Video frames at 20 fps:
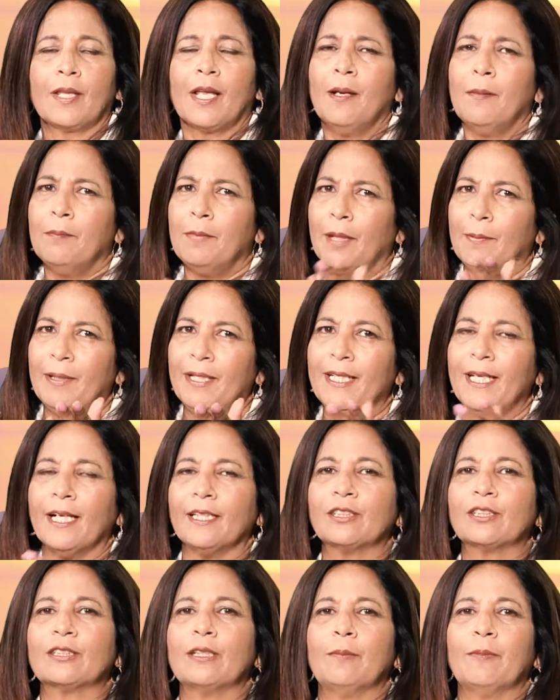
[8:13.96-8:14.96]
Maybe there are
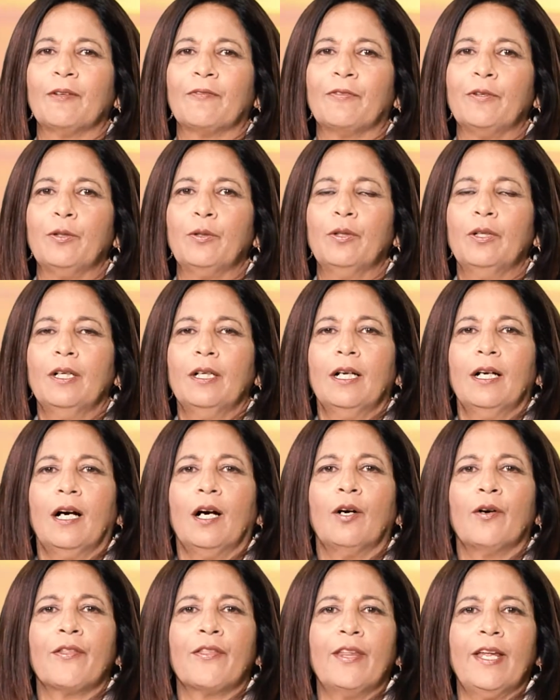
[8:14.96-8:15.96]
some of you
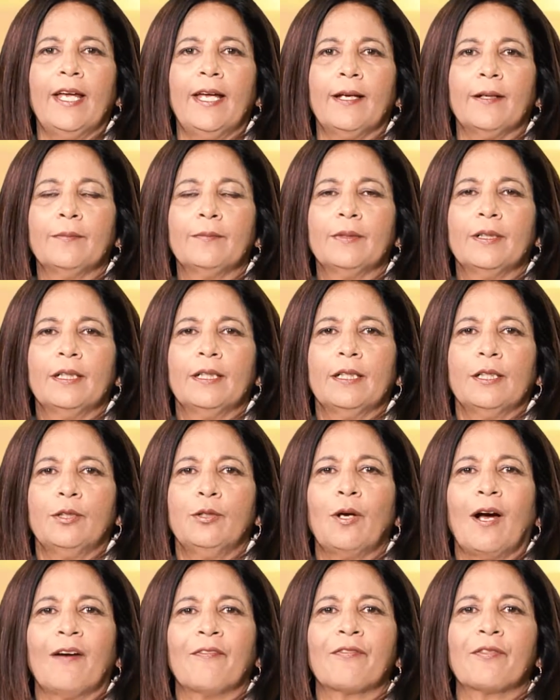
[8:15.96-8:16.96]
out there, you
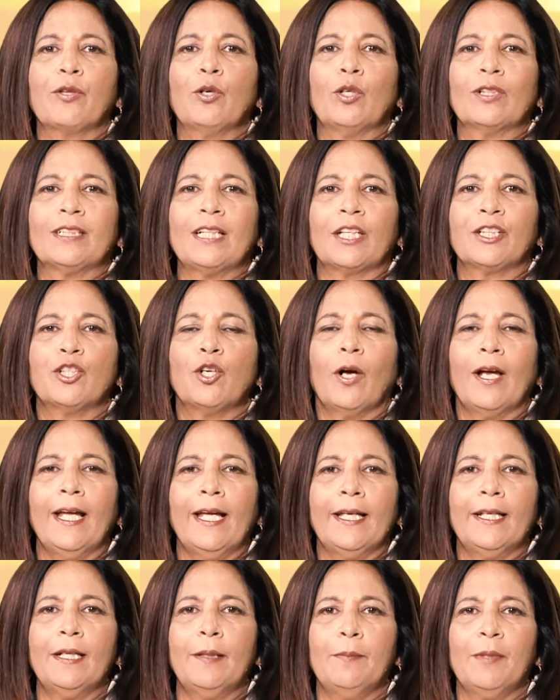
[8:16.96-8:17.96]
have thought that your
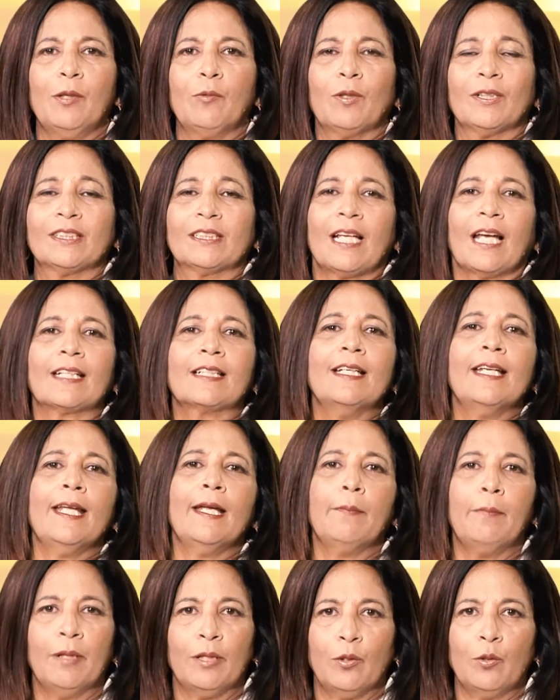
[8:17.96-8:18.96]
enemy was that
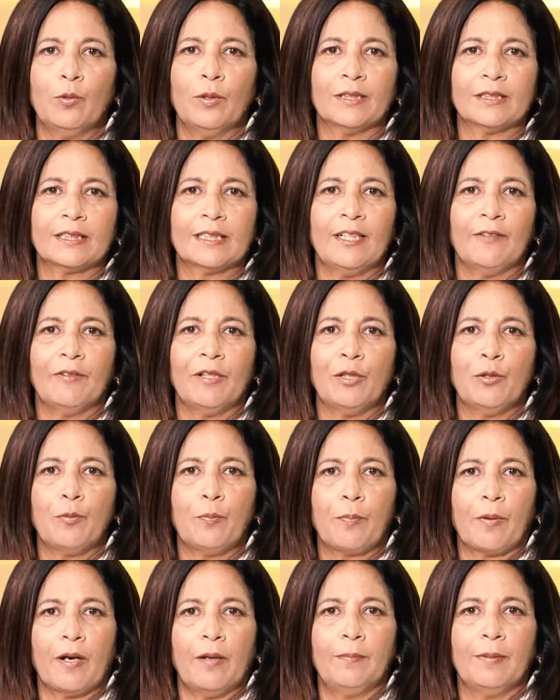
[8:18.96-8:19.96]
neighbor who was giving you
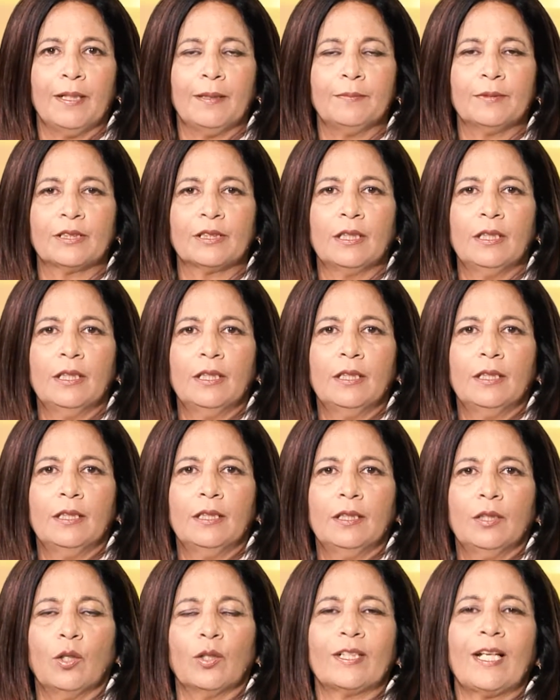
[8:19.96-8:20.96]
problems,
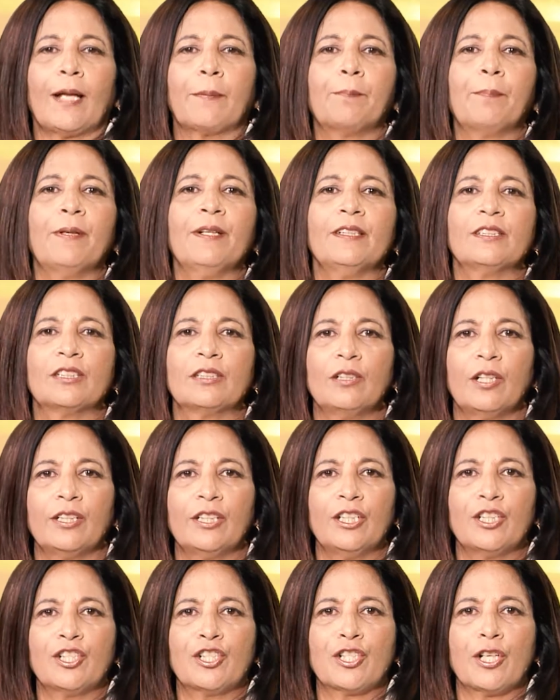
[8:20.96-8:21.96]
or that person on the
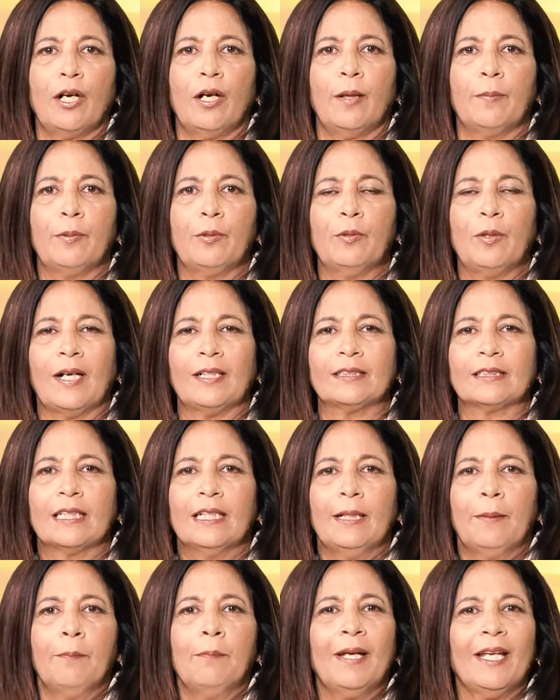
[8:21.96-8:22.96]
job who has
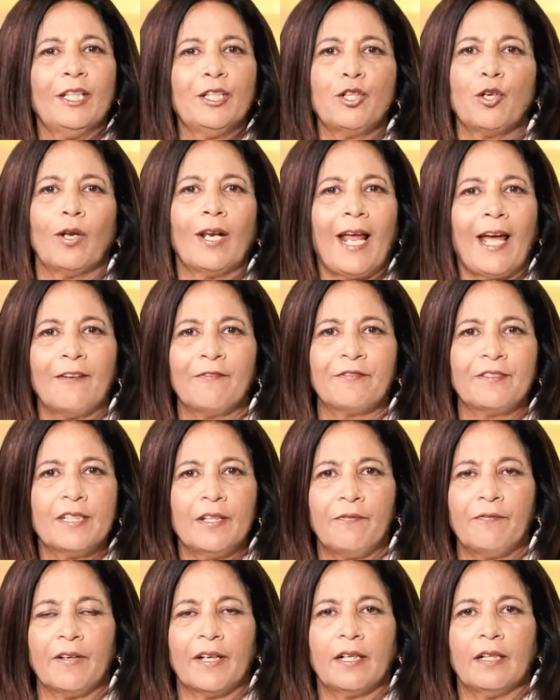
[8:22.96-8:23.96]
made your life
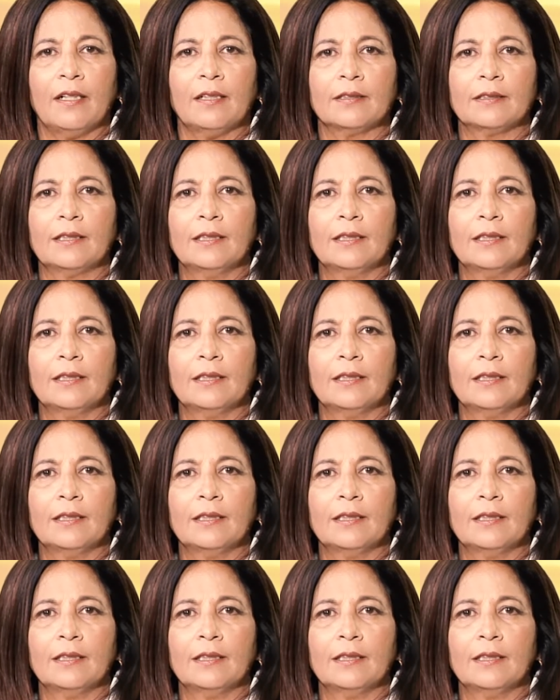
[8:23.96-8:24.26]
difficult.